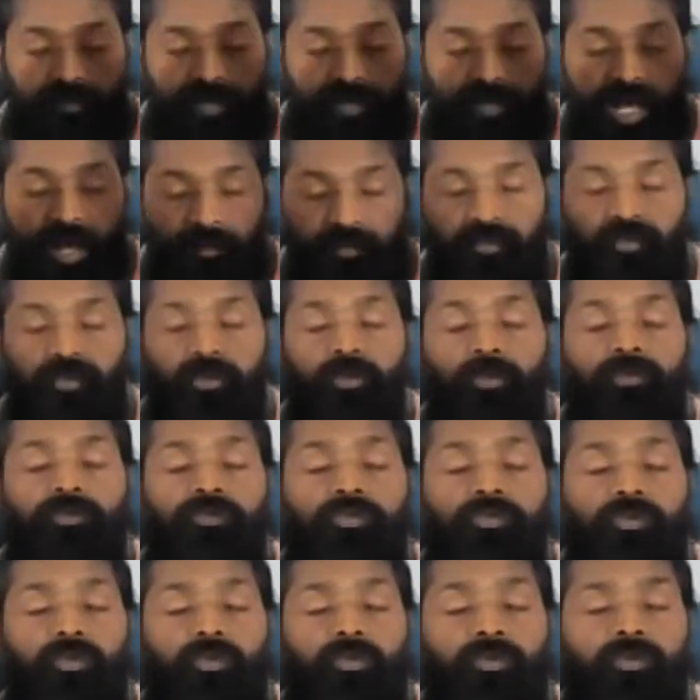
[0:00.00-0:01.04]
absolute
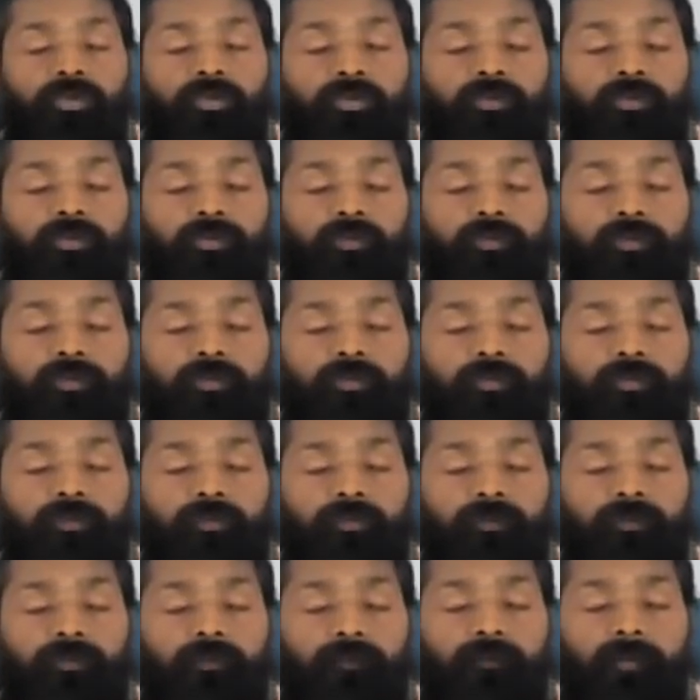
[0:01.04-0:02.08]
truth
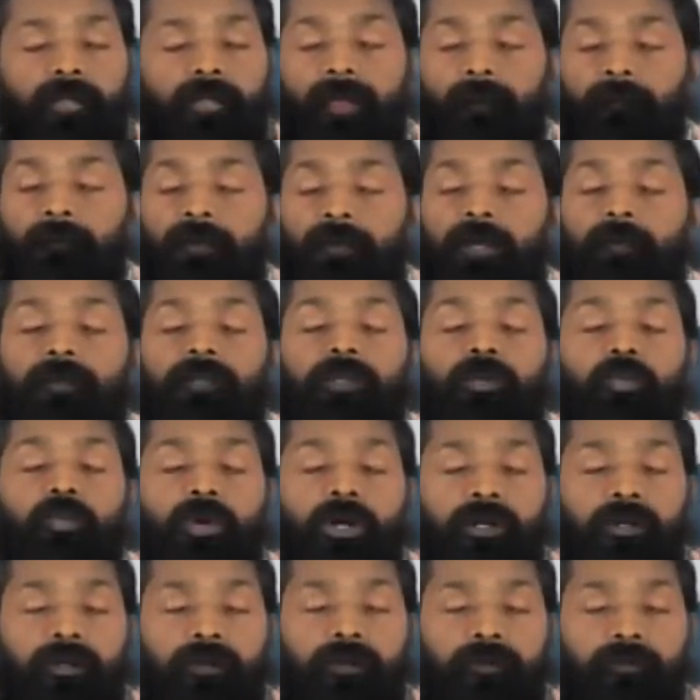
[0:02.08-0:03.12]
may be the
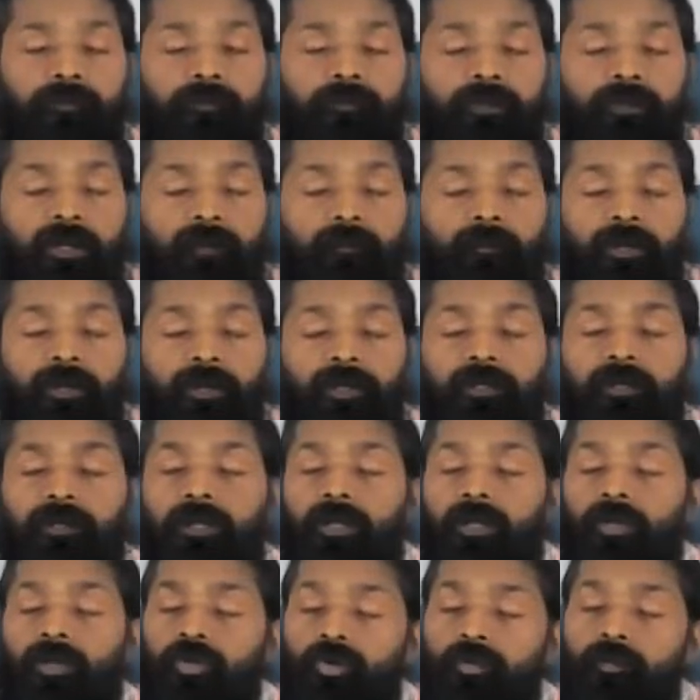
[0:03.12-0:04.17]
one, but
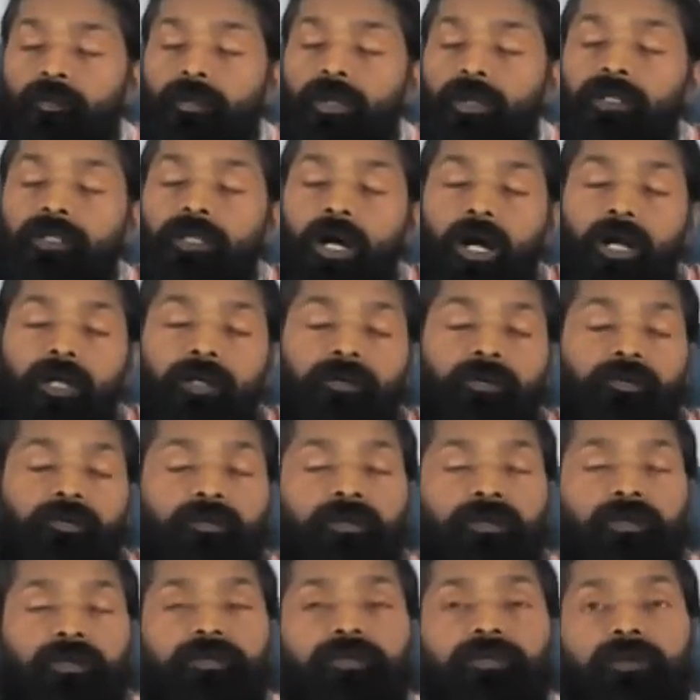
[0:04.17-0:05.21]
you may not
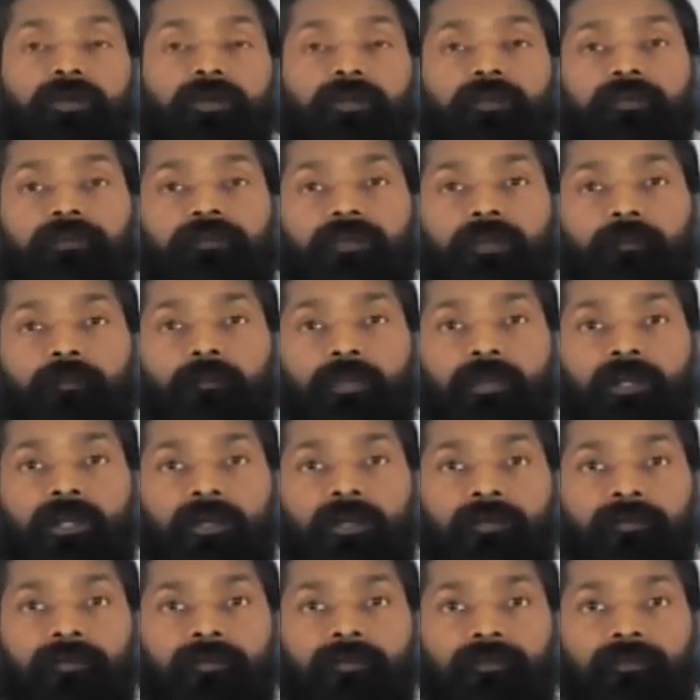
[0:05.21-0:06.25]
reach at the same
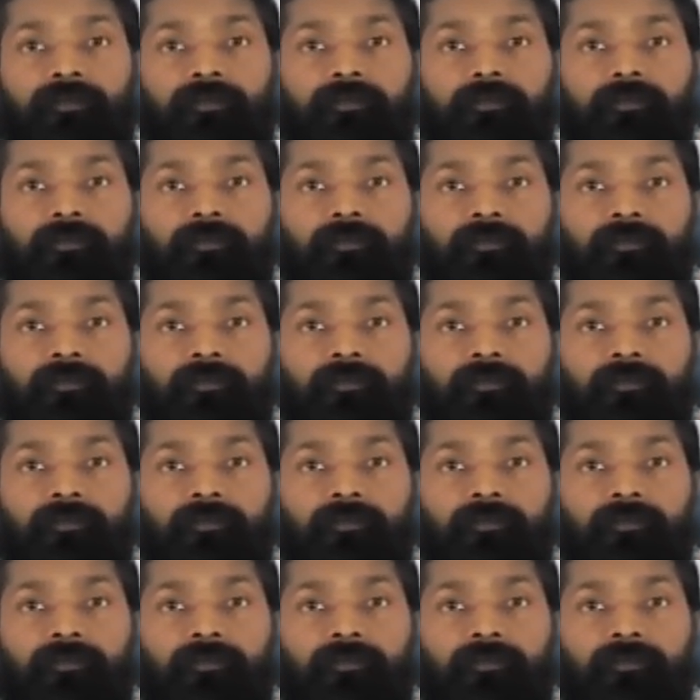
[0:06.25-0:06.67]
place.